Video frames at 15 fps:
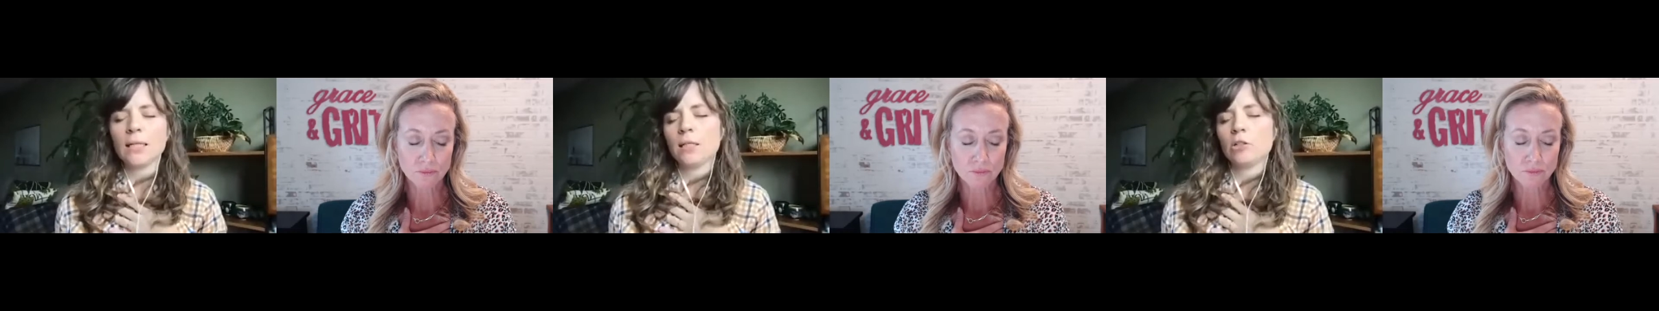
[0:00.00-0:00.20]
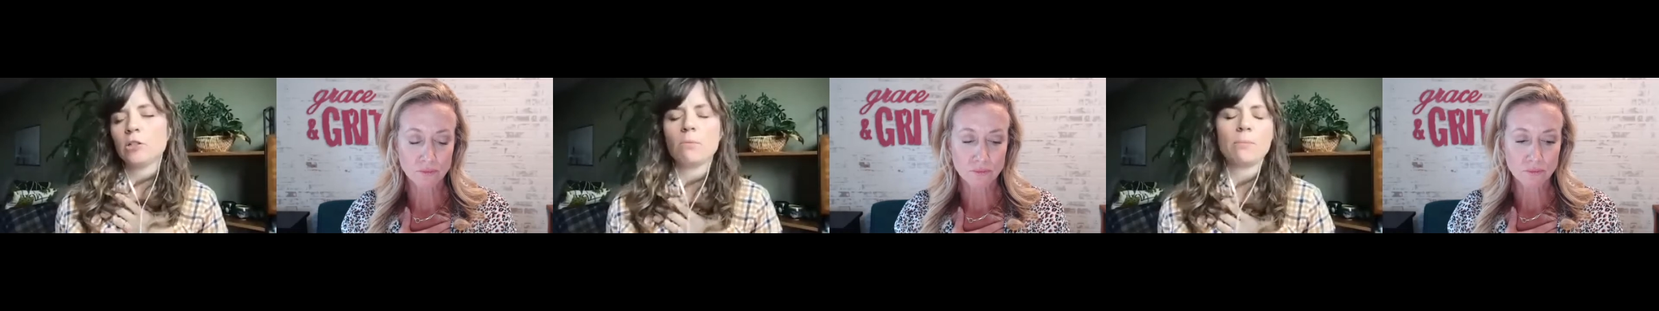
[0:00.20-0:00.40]

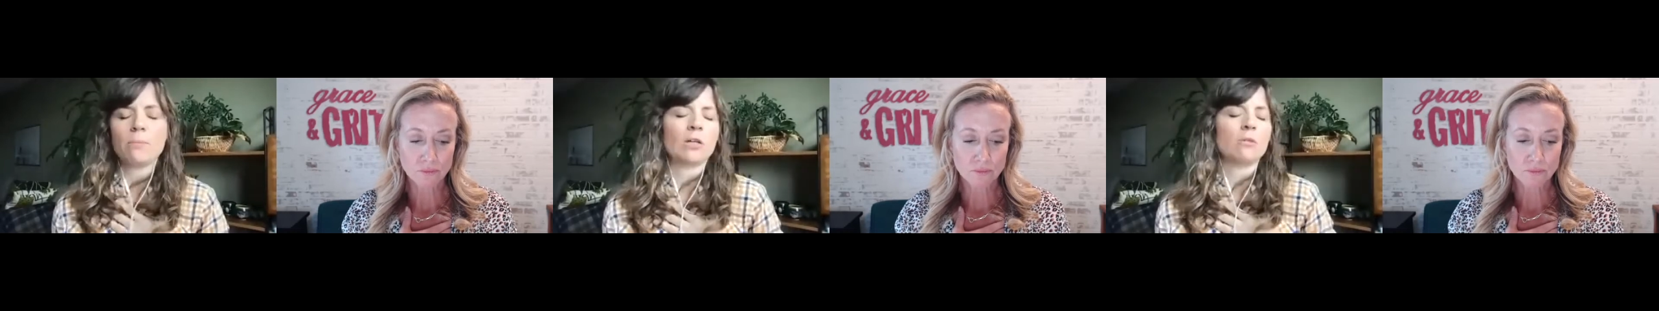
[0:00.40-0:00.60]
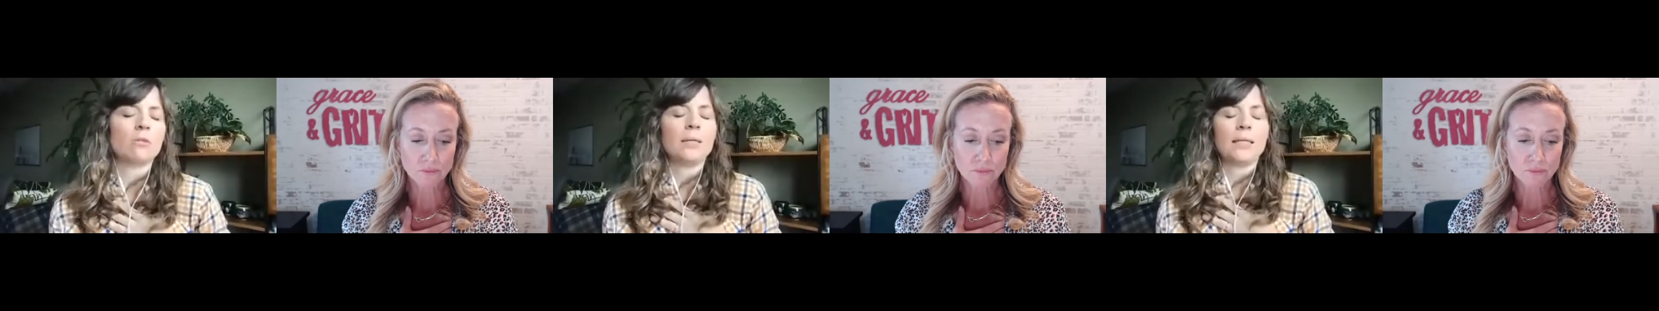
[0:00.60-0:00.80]
Speaker 1: You know,
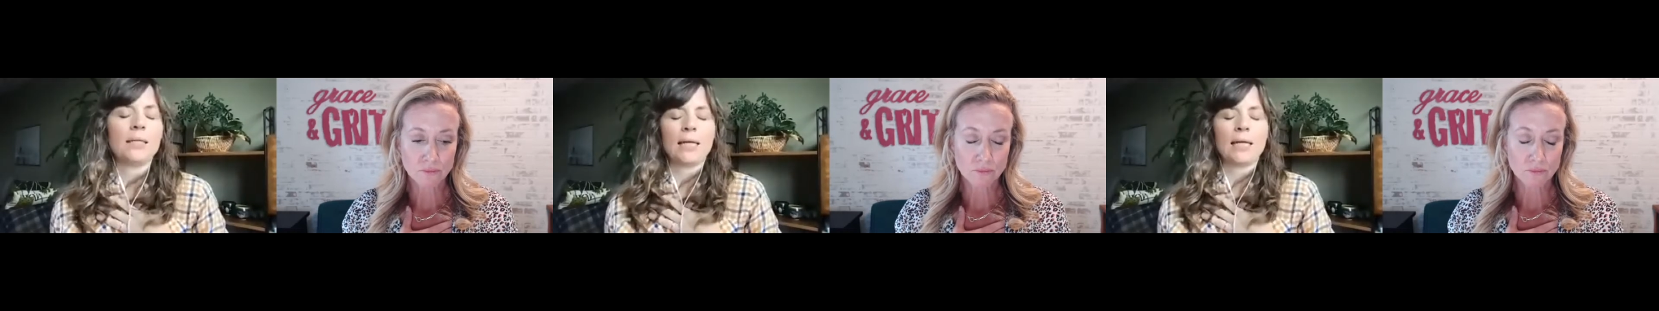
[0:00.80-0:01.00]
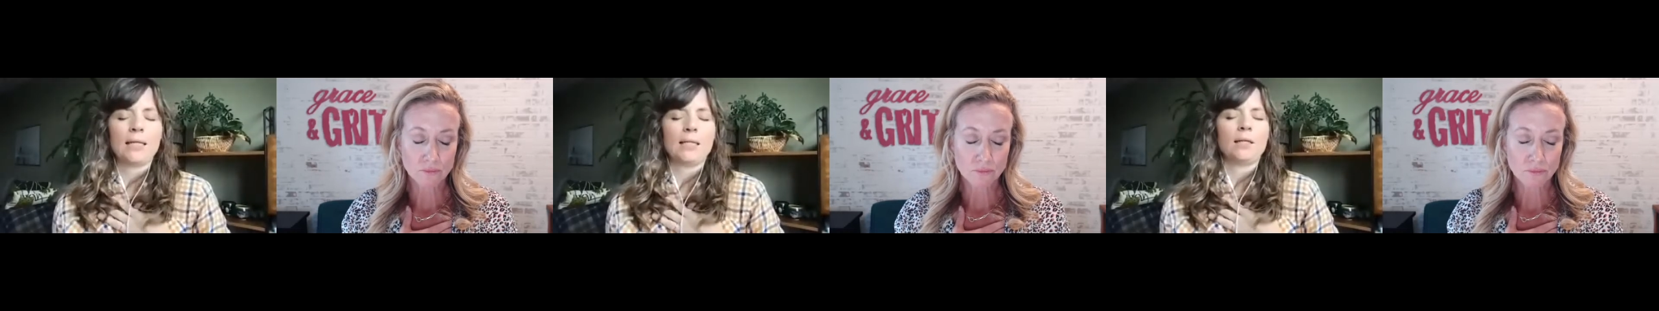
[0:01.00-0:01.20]
it could be
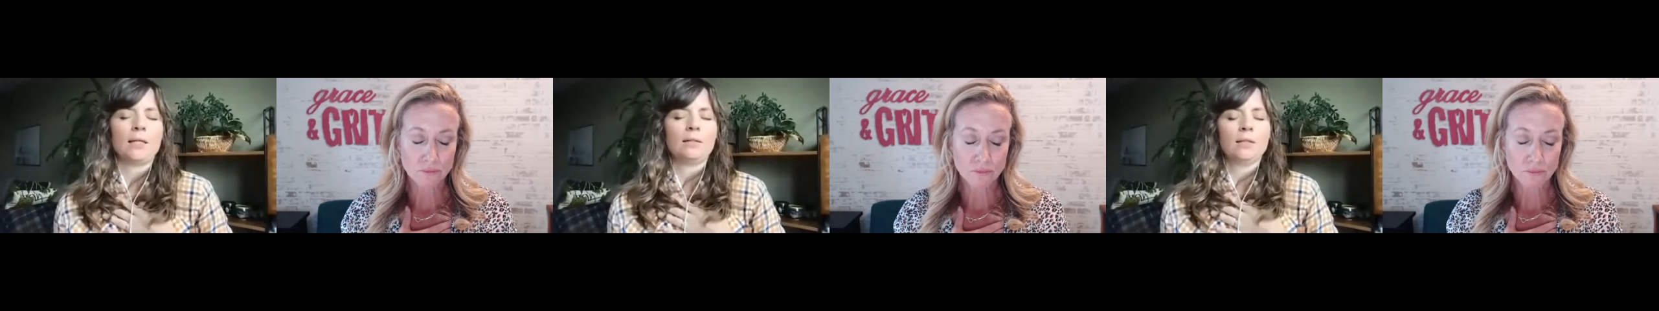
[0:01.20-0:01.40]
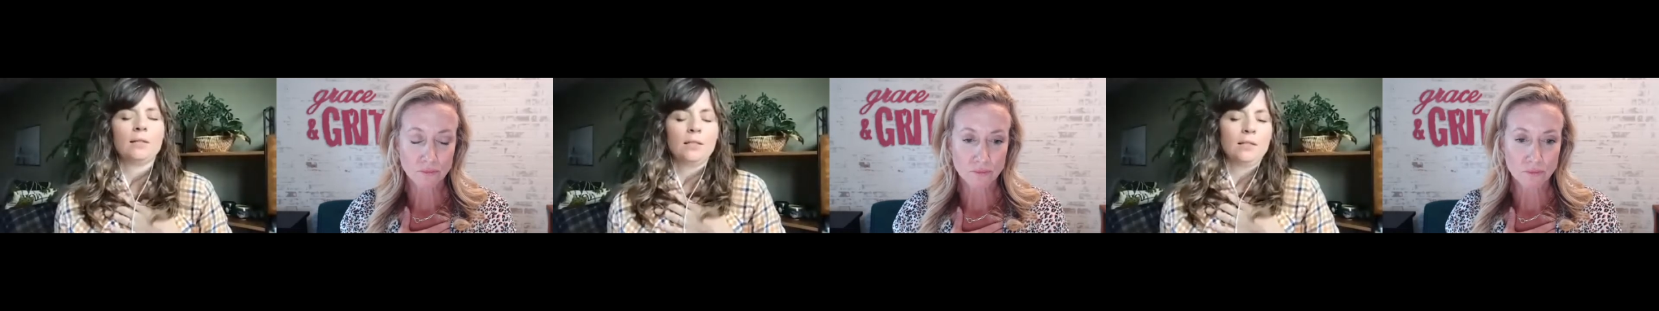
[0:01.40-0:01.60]
like in the
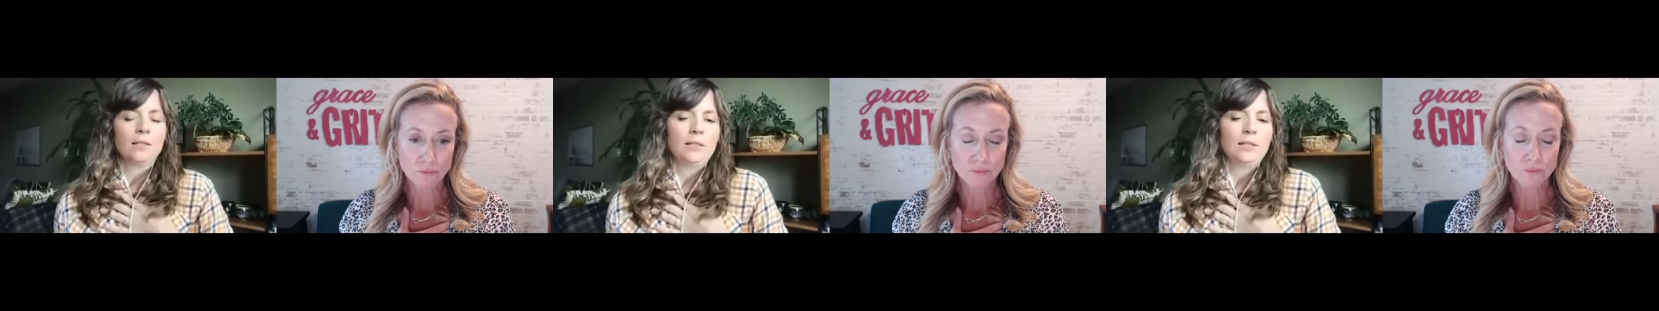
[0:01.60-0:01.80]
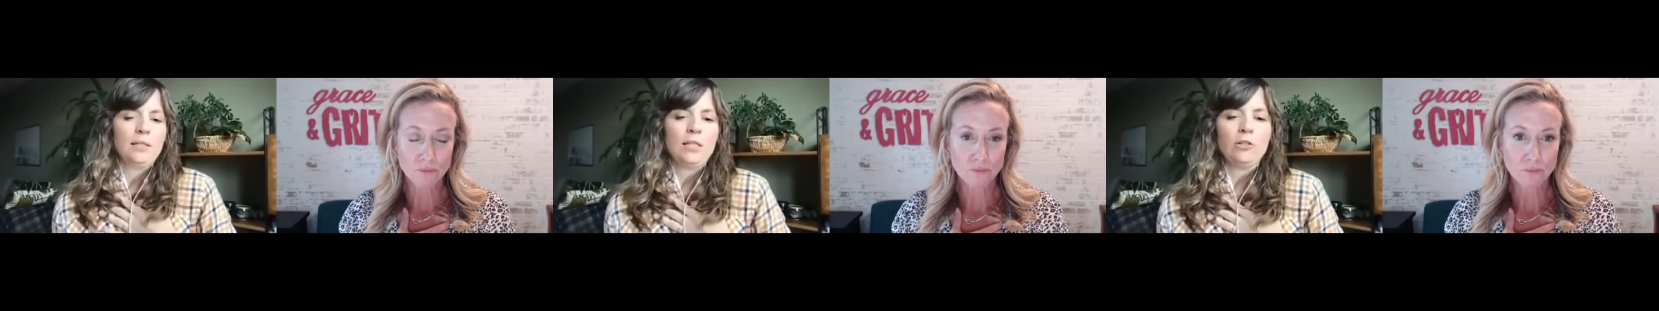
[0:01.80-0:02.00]

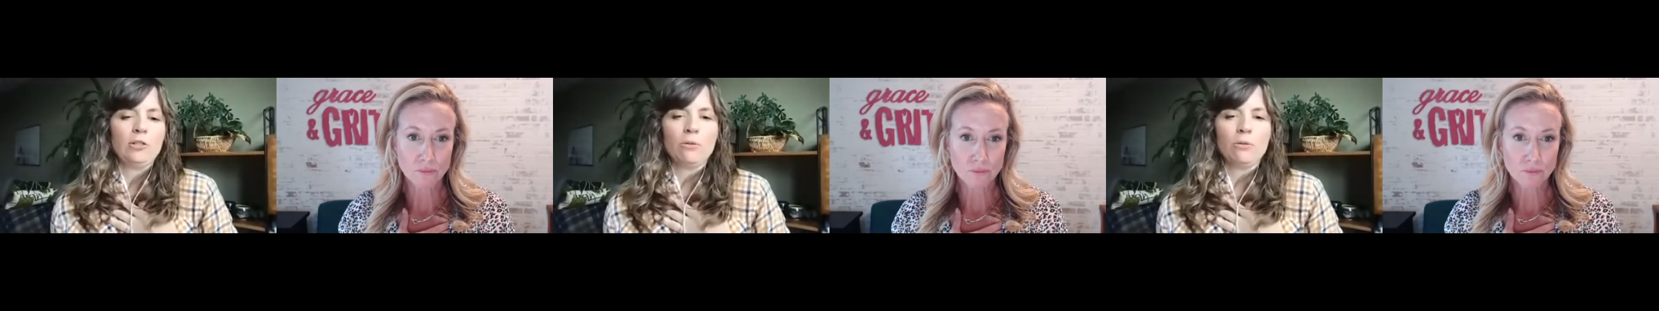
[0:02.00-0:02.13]
in your